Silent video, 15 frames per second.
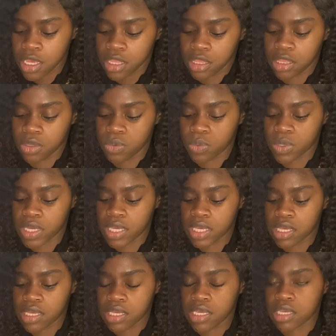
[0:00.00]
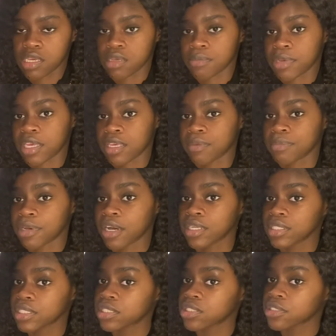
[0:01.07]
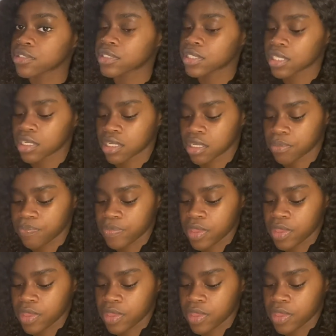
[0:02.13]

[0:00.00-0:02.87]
the way my pockets are set up,